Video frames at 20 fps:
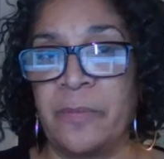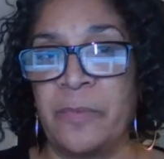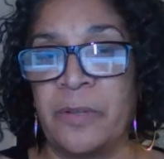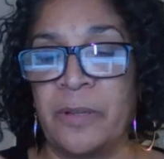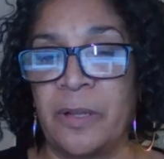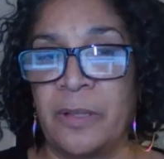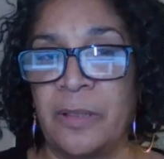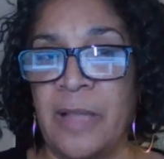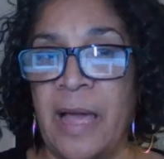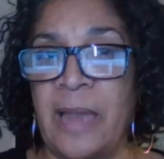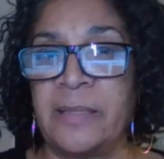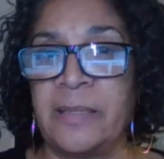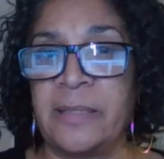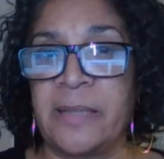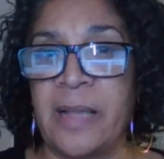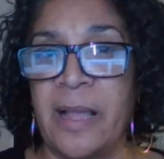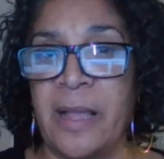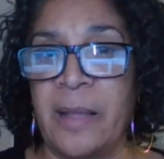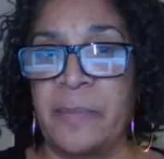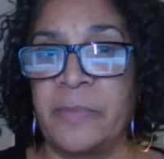And a lot of
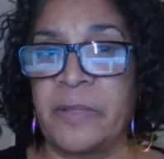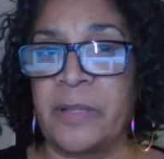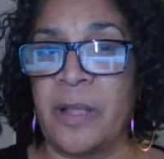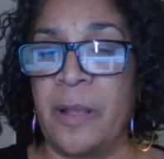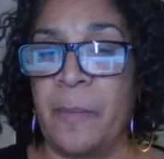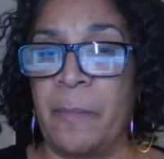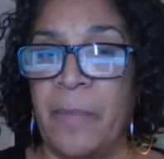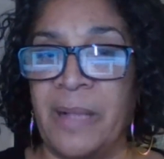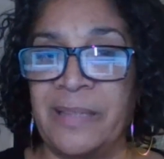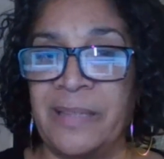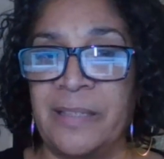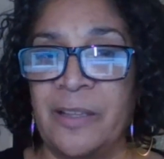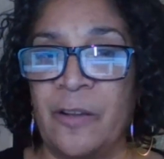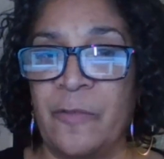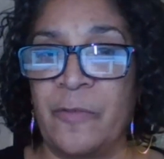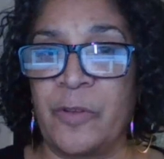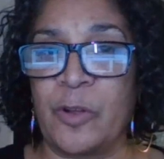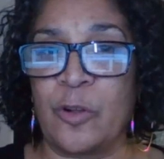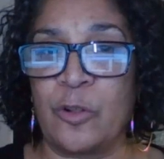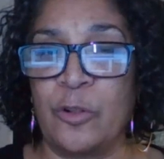times,
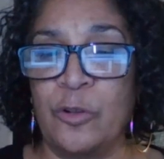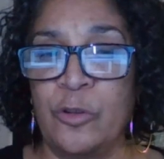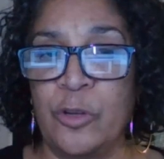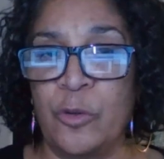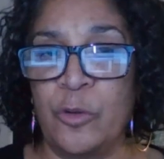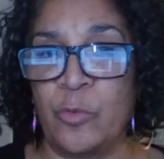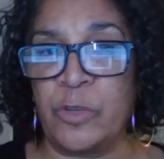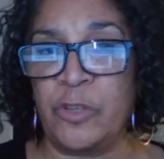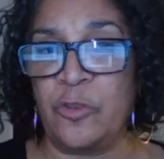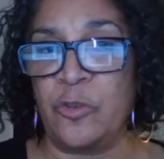myself included,